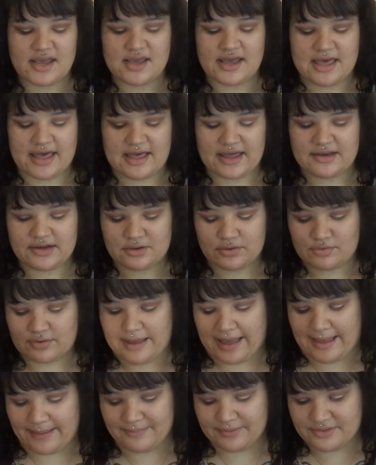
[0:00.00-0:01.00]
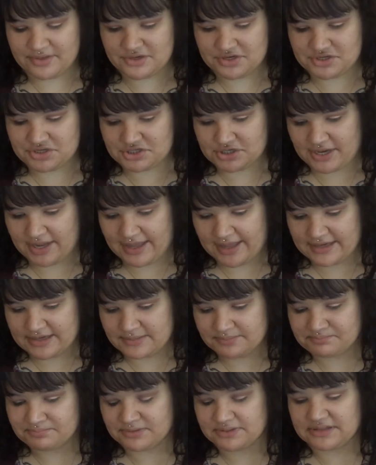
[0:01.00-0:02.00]
and grab the shade
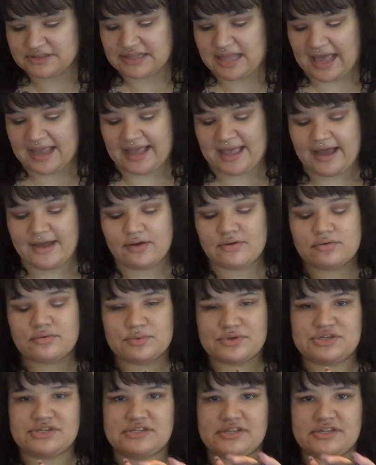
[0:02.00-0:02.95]
Blackout, which is